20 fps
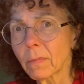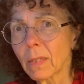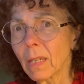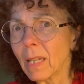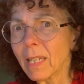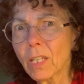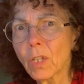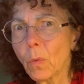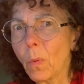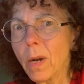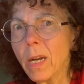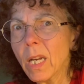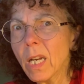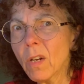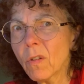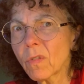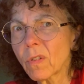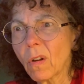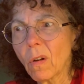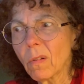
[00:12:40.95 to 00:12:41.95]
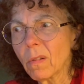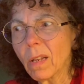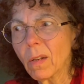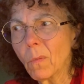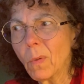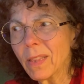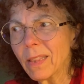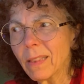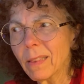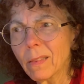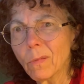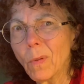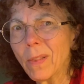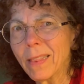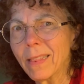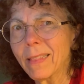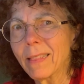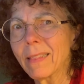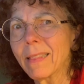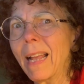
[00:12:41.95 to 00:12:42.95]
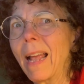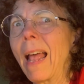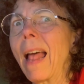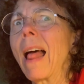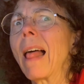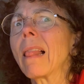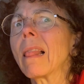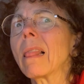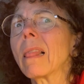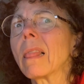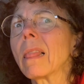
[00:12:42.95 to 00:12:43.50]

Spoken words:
like 20 years ago. What the hell?